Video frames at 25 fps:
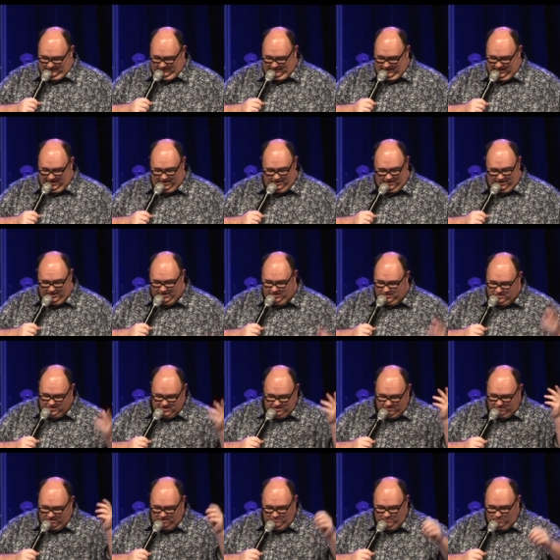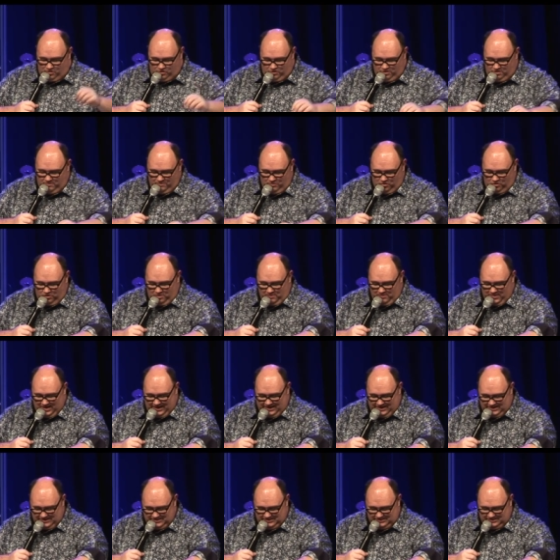And I only grow more and more
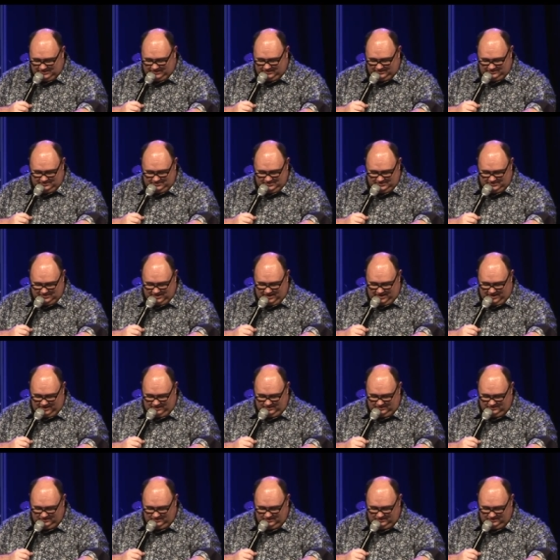amazed at uh,